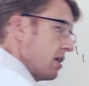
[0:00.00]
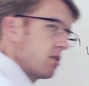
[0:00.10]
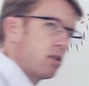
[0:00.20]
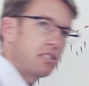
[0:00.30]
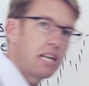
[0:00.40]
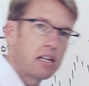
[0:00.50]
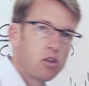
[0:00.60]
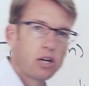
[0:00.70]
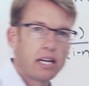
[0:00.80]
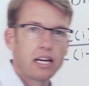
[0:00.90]
So let's take a
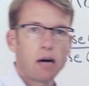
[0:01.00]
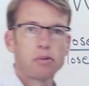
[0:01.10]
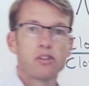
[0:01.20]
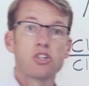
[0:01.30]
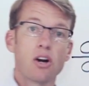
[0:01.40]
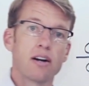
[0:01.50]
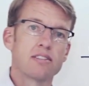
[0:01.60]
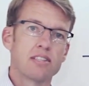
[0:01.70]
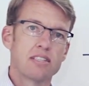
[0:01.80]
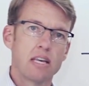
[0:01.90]
look at a couple of
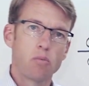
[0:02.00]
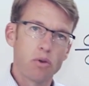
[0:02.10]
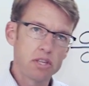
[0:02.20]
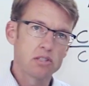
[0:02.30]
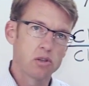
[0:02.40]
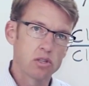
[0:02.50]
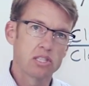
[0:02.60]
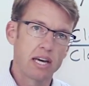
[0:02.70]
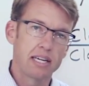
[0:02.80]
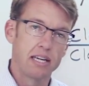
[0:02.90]
charts to see what this looks
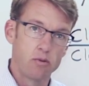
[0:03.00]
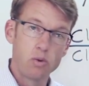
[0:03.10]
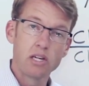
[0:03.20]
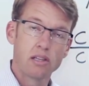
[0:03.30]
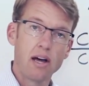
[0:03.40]
like in real